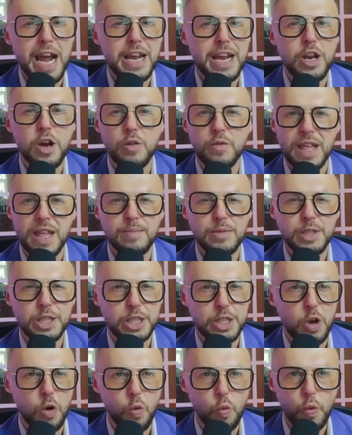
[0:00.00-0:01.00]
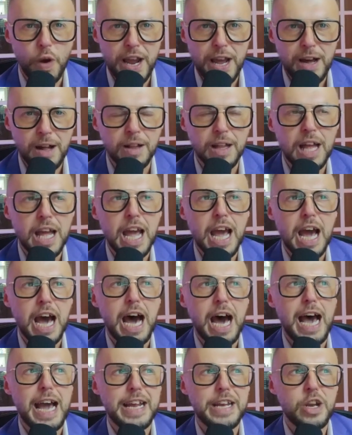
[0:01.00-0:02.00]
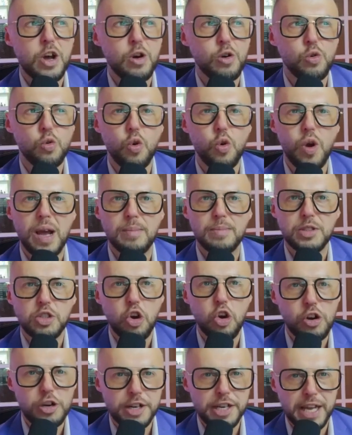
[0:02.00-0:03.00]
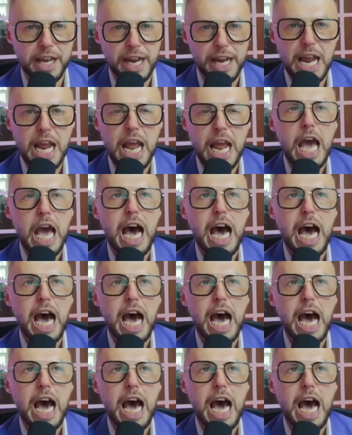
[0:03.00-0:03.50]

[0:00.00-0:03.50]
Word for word: know them so well. I know who I'm targeting.